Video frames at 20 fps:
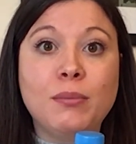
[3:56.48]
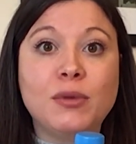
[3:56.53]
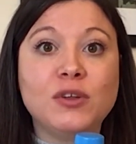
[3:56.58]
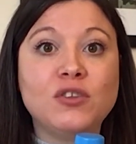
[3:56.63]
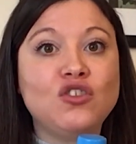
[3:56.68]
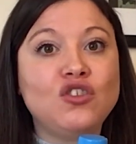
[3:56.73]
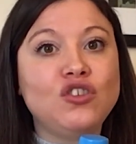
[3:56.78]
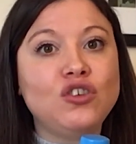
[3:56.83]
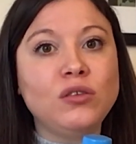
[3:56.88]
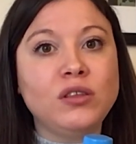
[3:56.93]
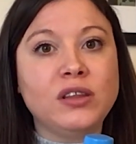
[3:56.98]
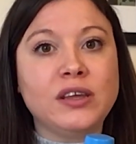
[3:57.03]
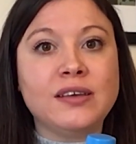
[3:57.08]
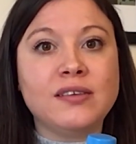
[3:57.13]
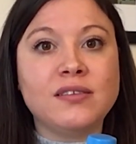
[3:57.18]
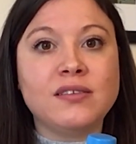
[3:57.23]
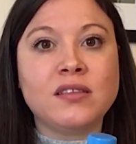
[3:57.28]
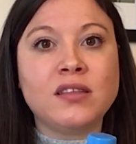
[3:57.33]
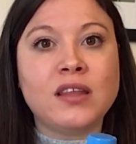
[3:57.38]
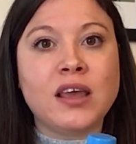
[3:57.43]
But to do
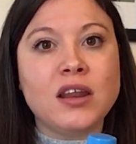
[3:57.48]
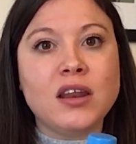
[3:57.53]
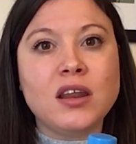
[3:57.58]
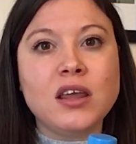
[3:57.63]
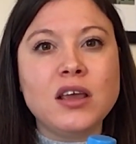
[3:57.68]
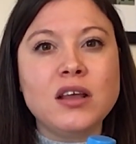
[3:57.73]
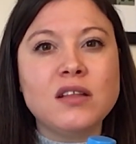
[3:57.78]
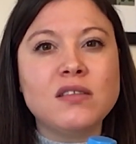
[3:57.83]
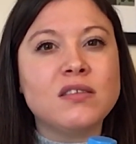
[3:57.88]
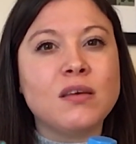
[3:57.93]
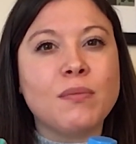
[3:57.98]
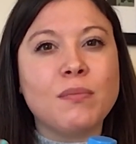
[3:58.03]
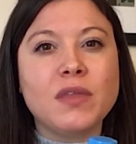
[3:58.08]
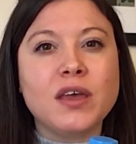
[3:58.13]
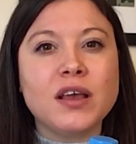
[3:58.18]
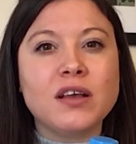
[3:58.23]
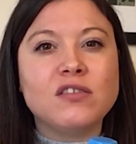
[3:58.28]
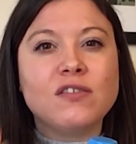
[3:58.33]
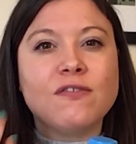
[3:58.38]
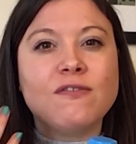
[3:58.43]
this, they need
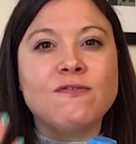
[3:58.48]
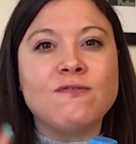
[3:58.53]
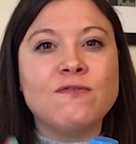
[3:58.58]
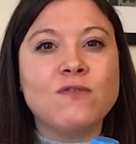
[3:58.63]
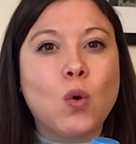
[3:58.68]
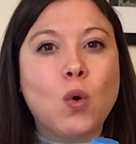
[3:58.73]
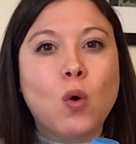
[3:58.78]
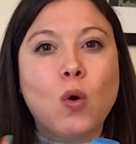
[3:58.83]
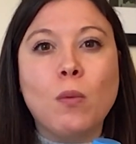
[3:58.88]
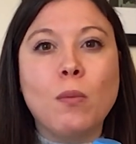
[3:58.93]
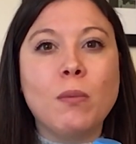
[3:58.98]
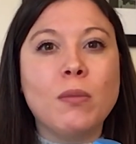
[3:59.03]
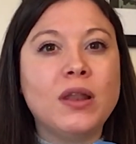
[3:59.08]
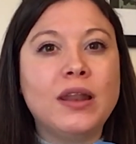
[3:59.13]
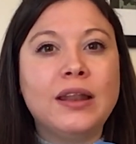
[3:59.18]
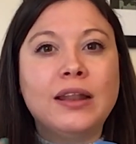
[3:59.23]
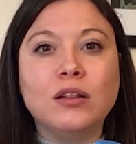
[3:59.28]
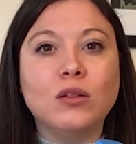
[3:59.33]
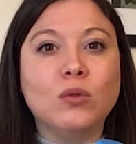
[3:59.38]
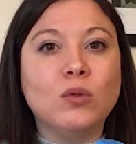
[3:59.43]
something to form
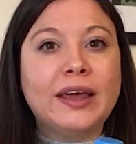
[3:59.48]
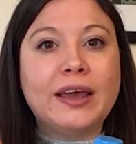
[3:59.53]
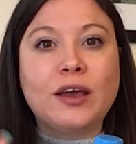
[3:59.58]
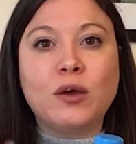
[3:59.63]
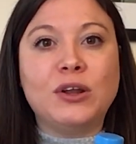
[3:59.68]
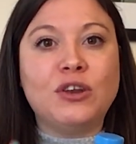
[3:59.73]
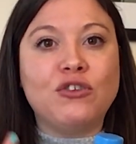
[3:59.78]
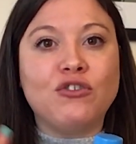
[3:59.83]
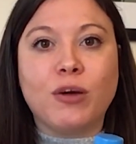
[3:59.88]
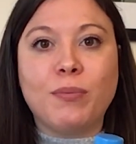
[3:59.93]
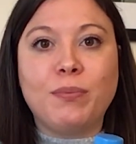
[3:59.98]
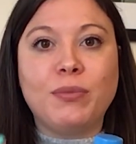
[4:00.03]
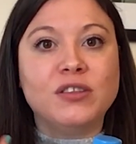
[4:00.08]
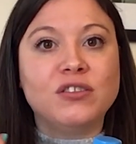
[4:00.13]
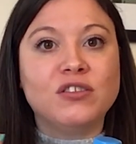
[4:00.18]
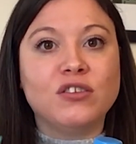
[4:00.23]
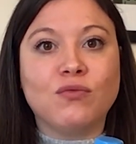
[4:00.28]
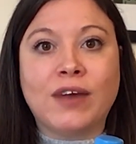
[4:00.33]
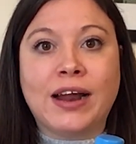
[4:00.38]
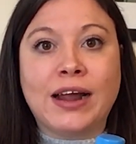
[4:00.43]
little liquid droplets